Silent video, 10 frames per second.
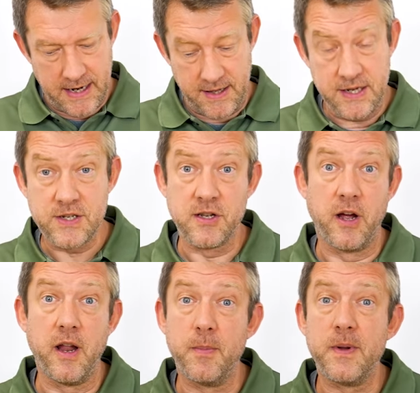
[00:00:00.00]
And this
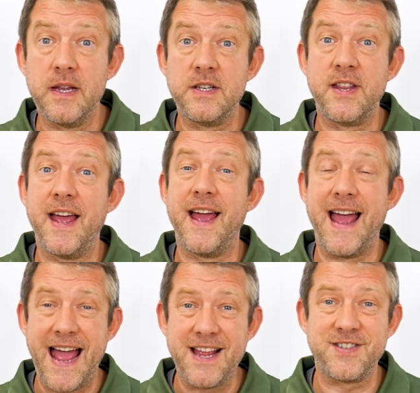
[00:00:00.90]
lineup is
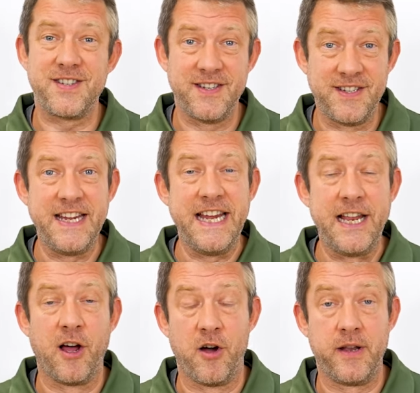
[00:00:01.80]
their SD
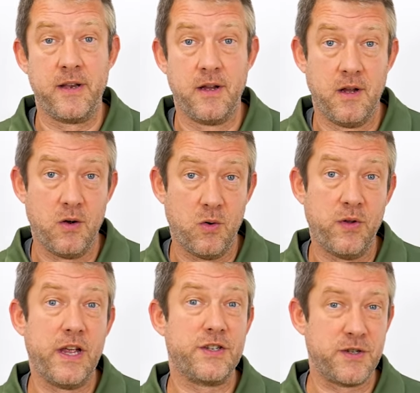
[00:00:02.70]
line, or
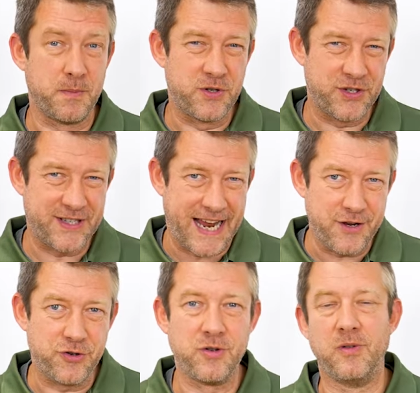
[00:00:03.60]
their
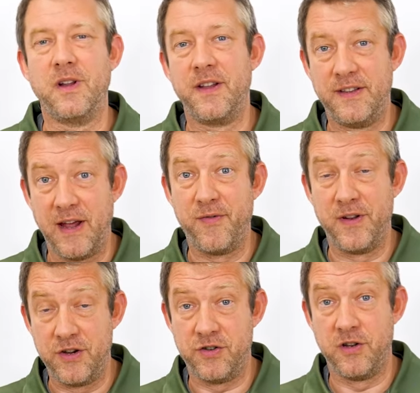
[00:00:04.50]
substantial
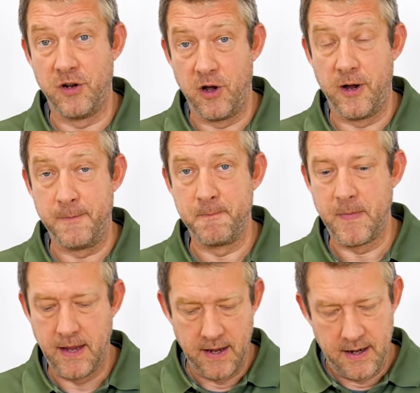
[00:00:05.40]
definition line.
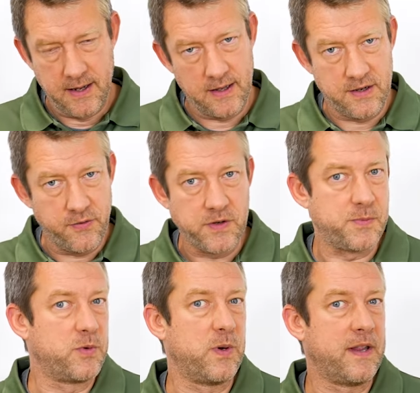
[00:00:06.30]
The difference
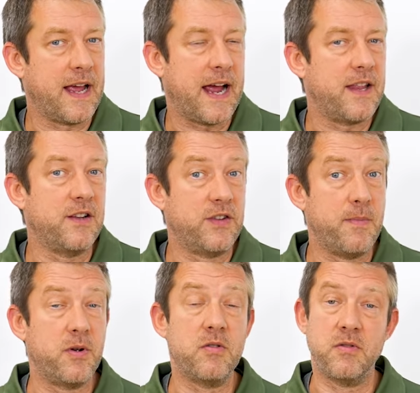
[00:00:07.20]
between that and the
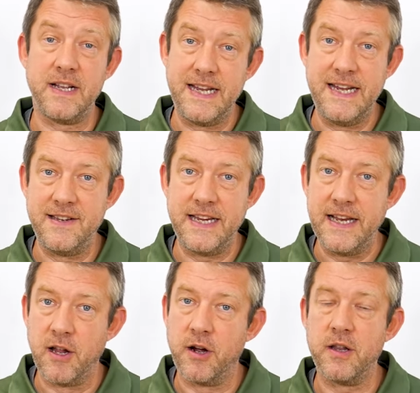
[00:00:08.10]
typical
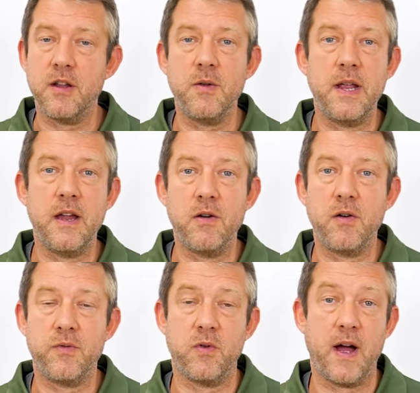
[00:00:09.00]
ED line that you hear
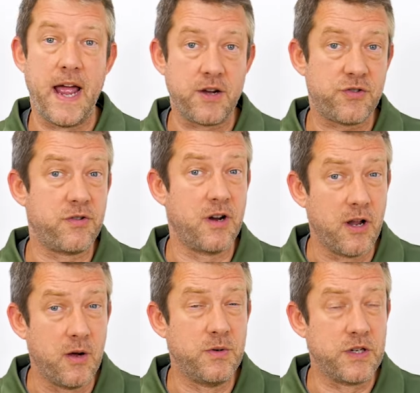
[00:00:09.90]
of, or extra
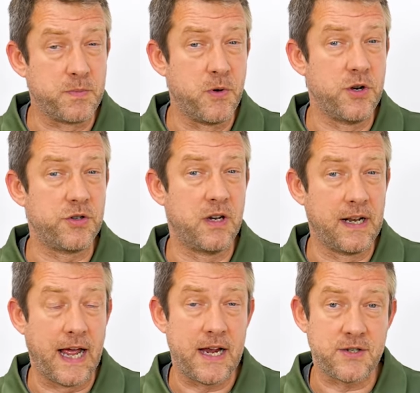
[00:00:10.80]
low dispersion
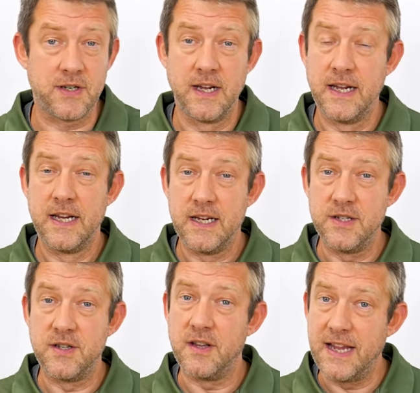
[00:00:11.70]
glass,
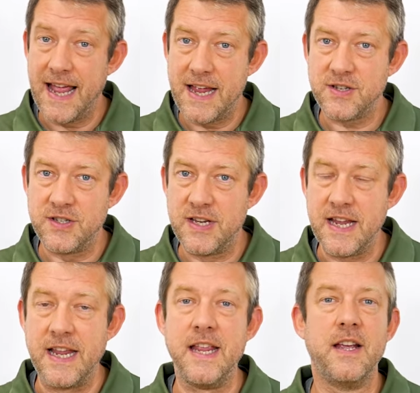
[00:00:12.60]
is that the
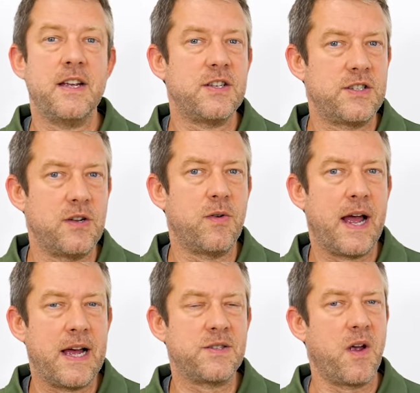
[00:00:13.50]
SD still
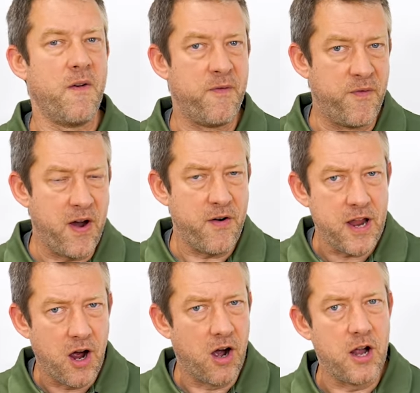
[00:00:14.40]
has a very
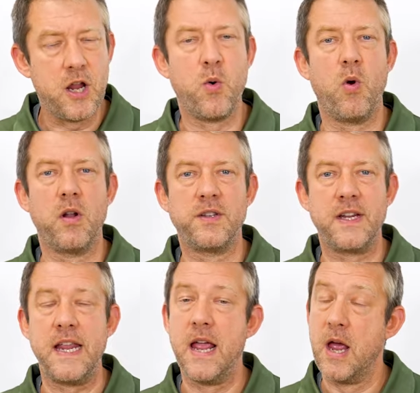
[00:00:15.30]
high
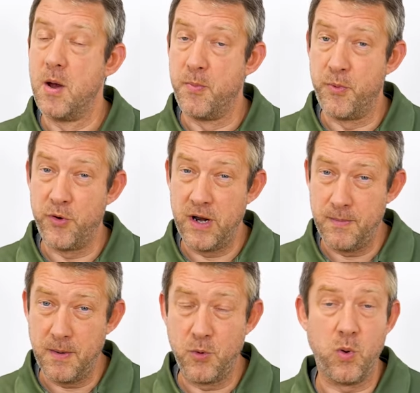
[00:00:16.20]
quality,
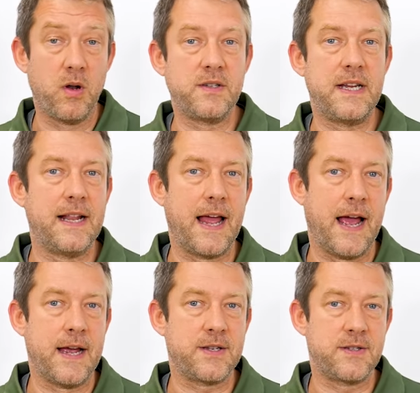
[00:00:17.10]
premium quality
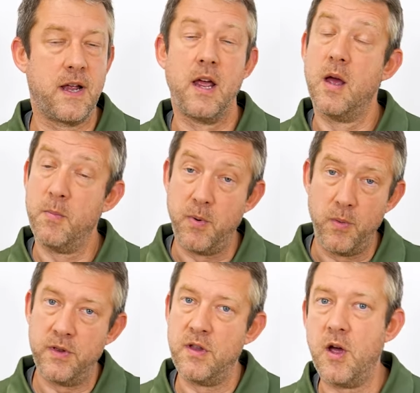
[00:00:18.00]
glass, but
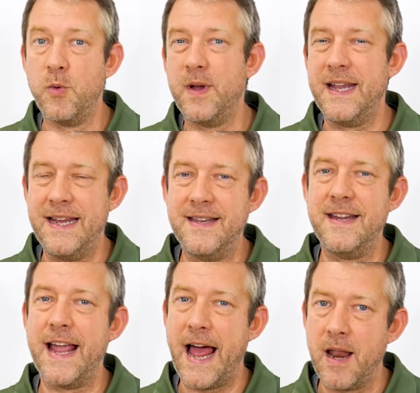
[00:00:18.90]
with no
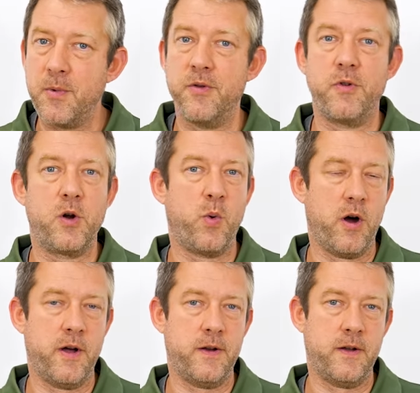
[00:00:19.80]
ED element
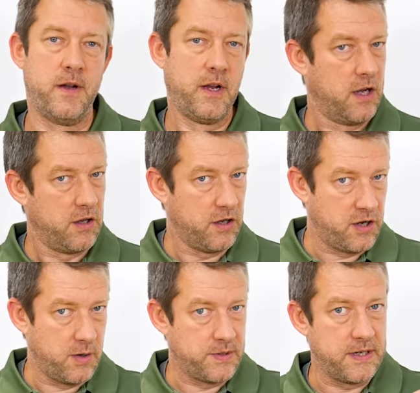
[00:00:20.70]
required. The
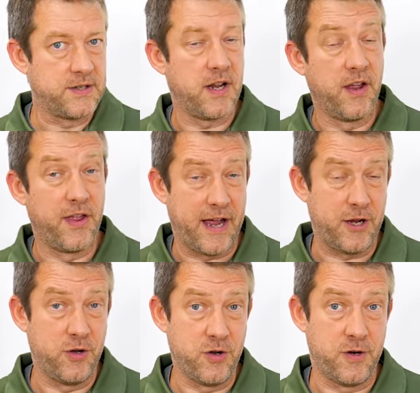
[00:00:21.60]
coatings are
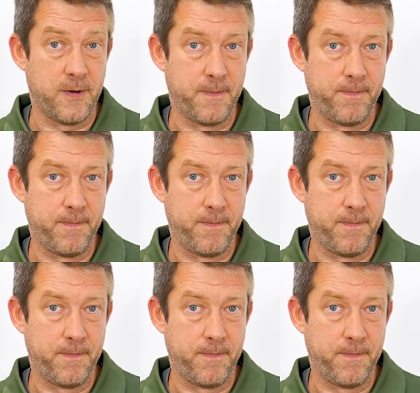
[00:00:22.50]
that good.